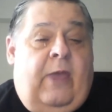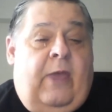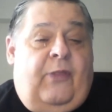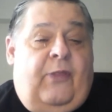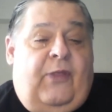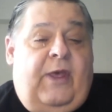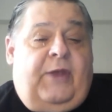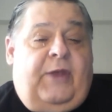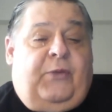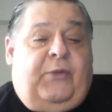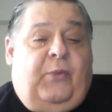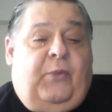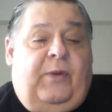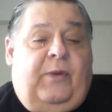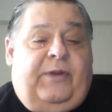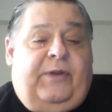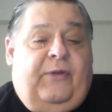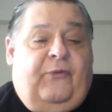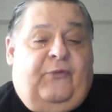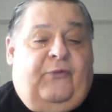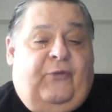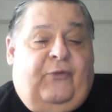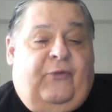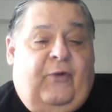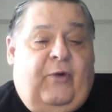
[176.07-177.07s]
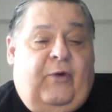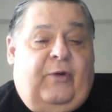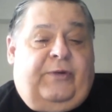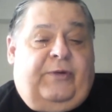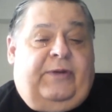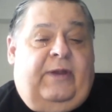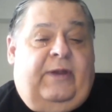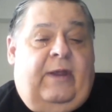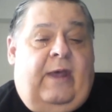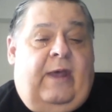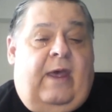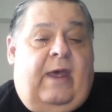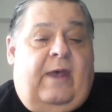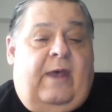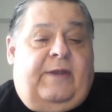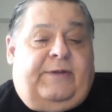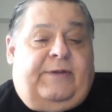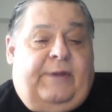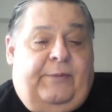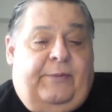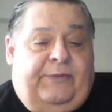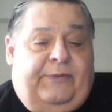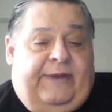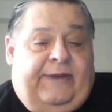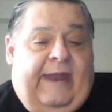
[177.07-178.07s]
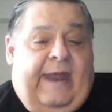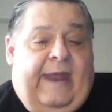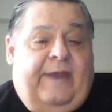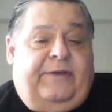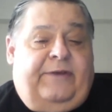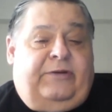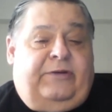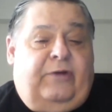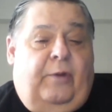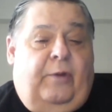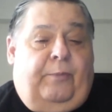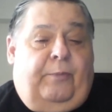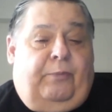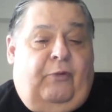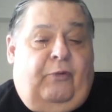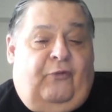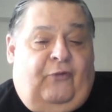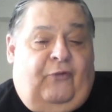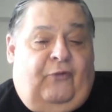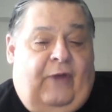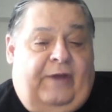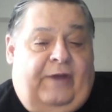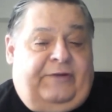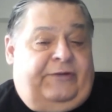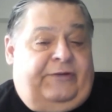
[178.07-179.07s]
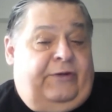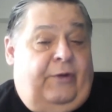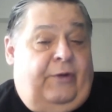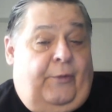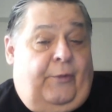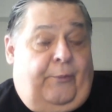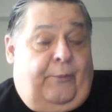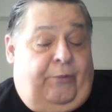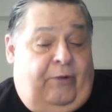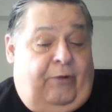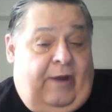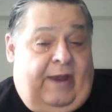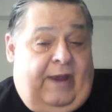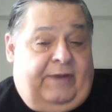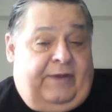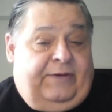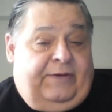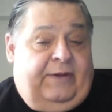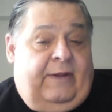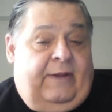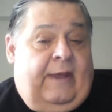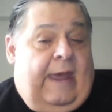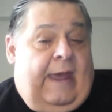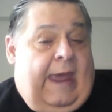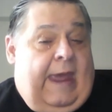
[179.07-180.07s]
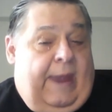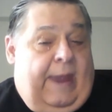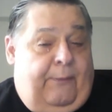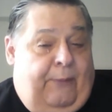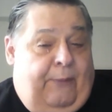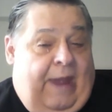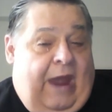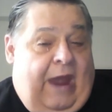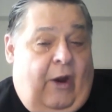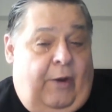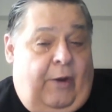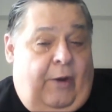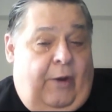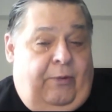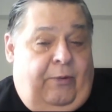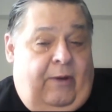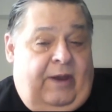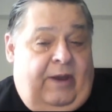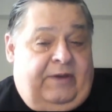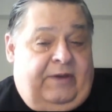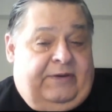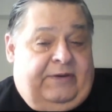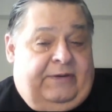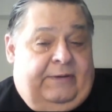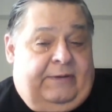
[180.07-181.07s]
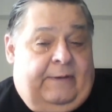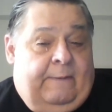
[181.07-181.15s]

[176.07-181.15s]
This was the first substantial professional press, a power press.